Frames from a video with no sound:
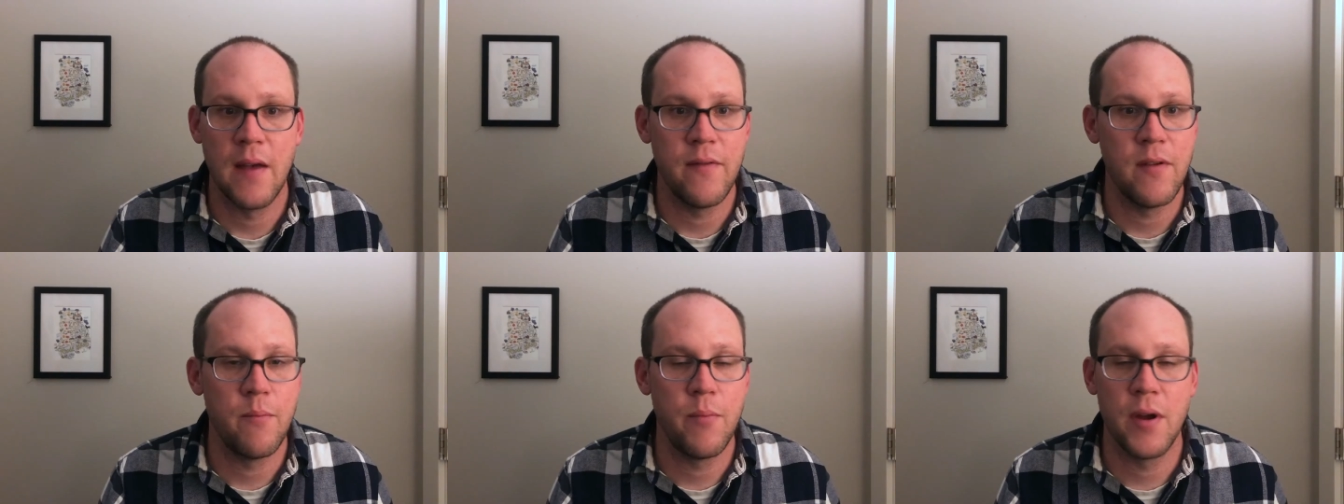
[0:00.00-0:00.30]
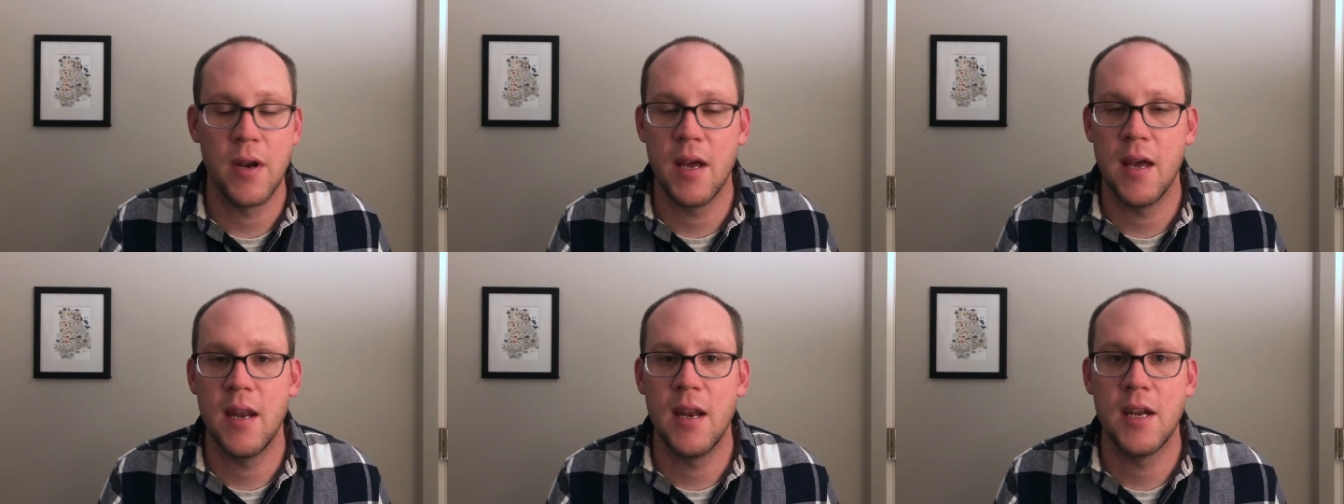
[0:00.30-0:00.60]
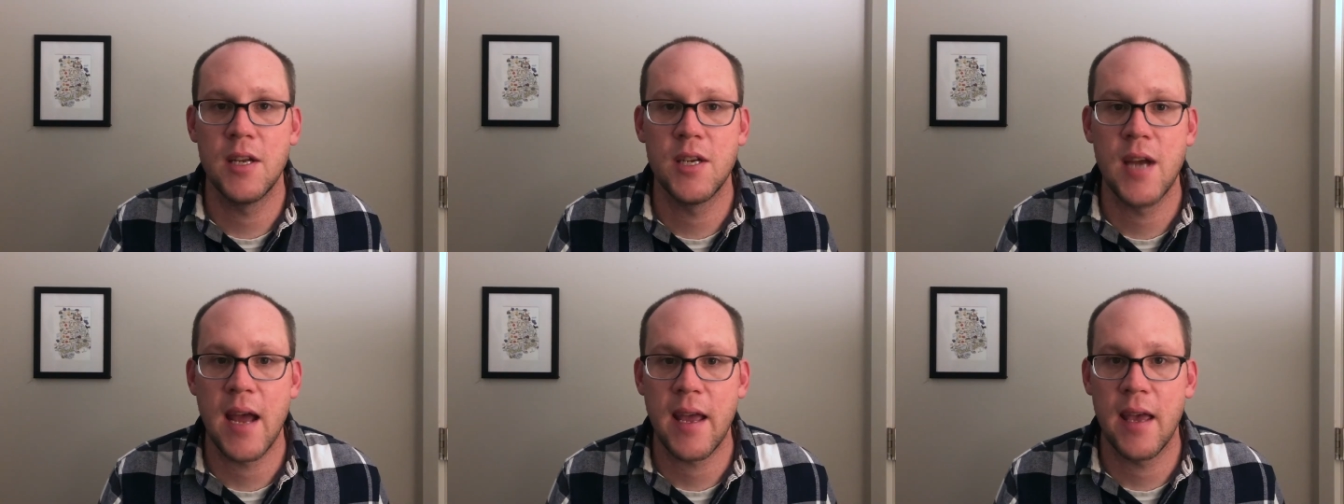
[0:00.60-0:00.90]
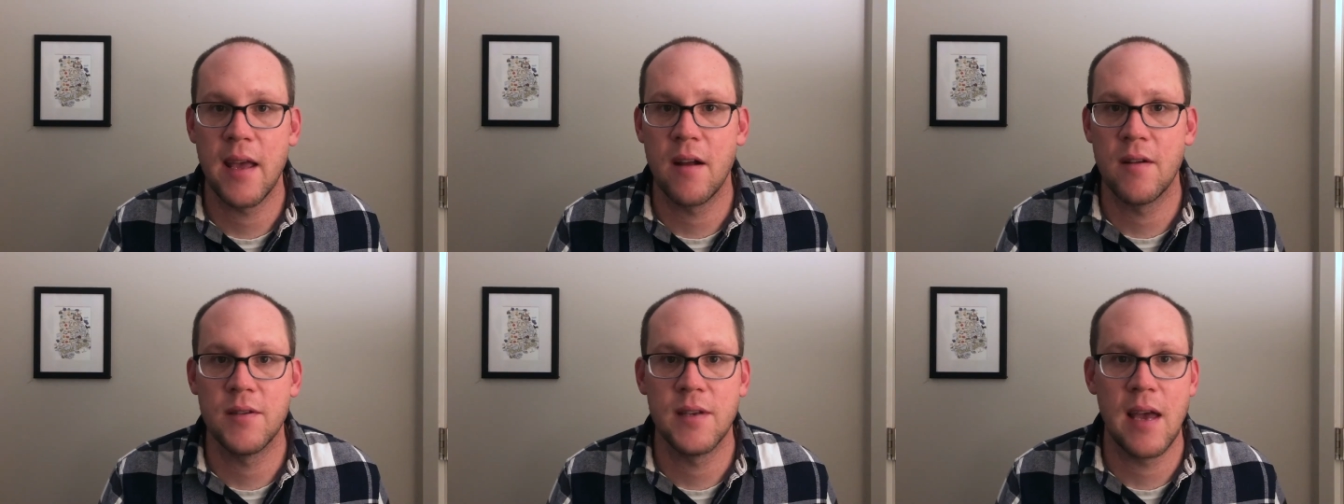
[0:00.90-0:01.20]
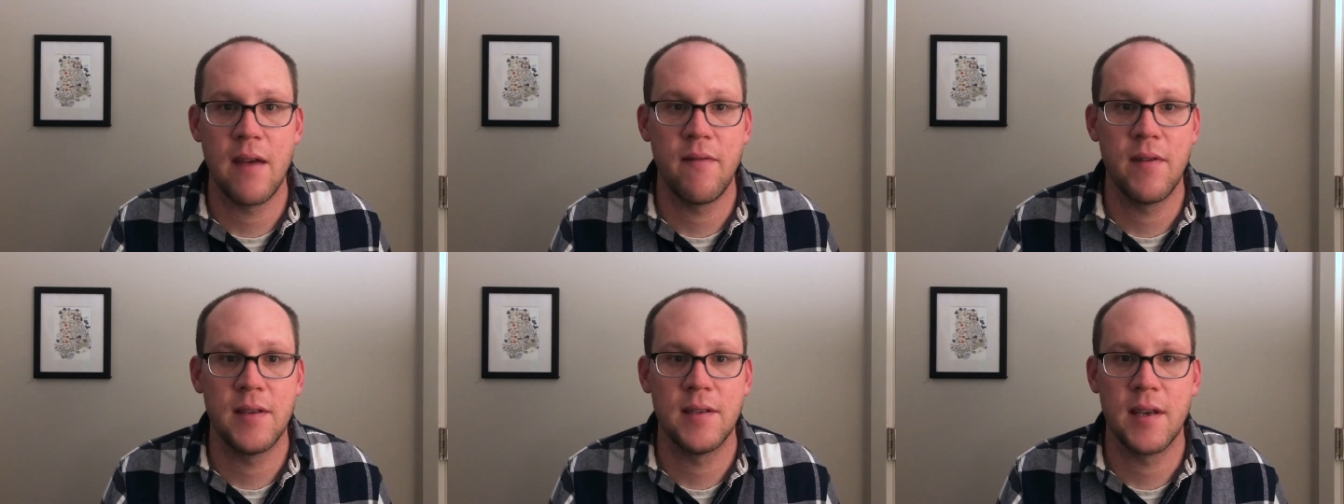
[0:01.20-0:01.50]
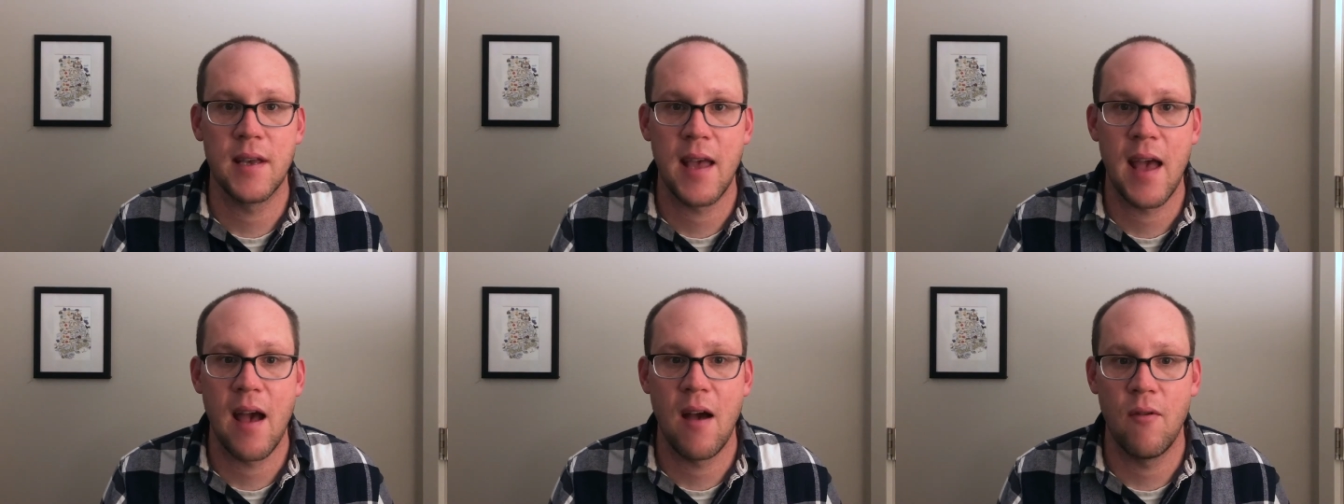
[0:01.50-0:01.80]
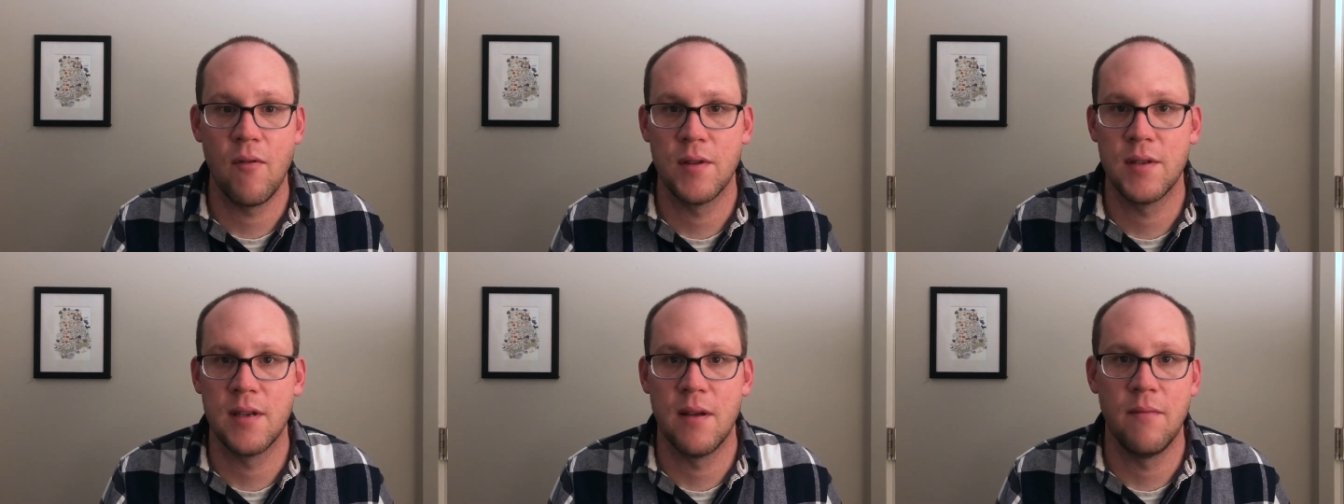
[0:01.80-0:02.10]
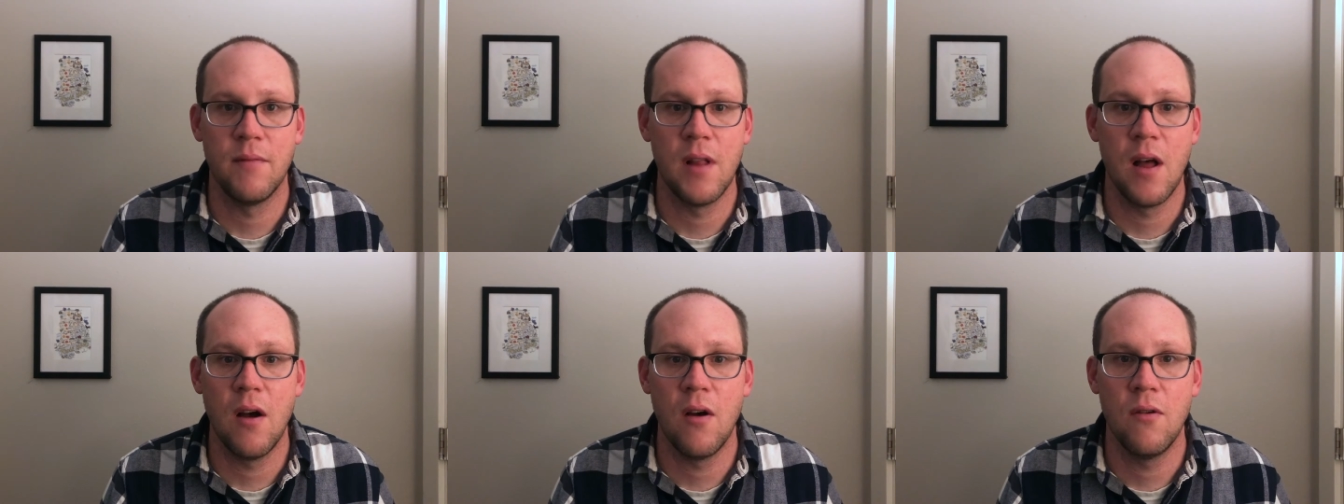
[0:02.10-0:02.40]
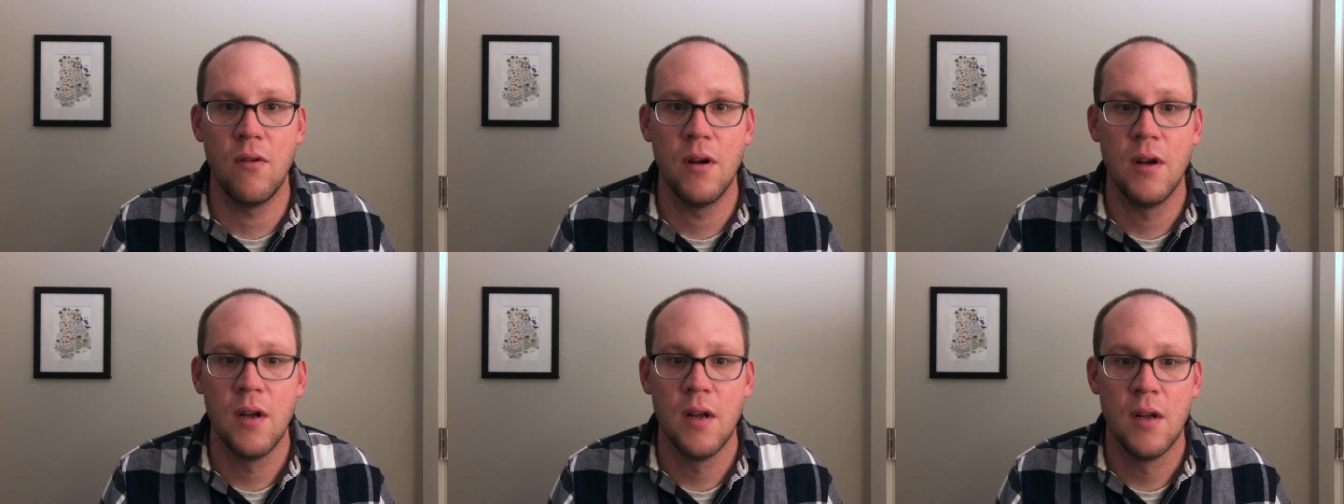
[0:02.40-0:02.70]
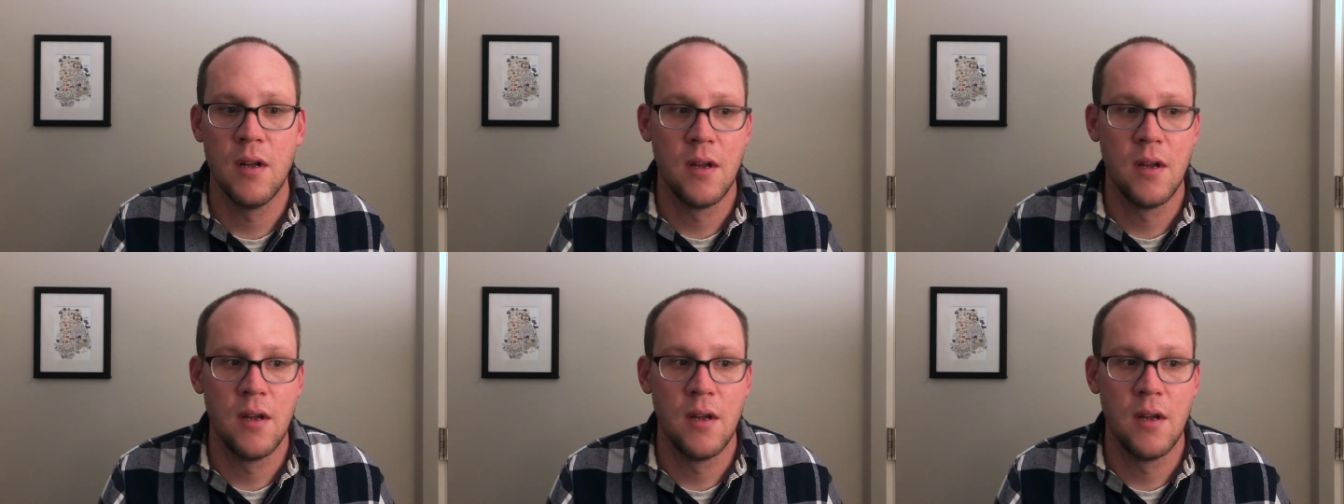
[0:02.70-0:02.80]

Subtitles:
put it in a checking or savings account with some low